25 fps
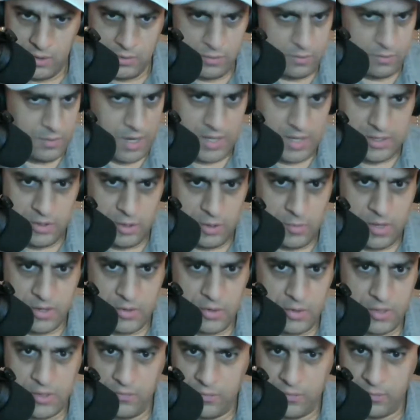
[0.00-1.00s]
I did all
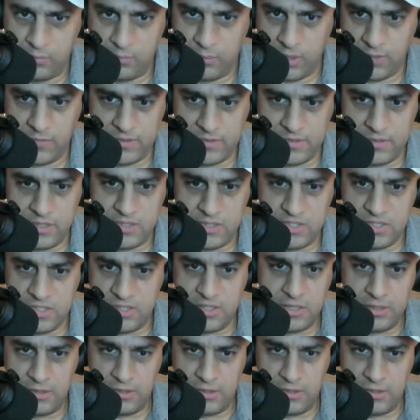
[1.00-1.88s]
my cooking for breakfast, lunch,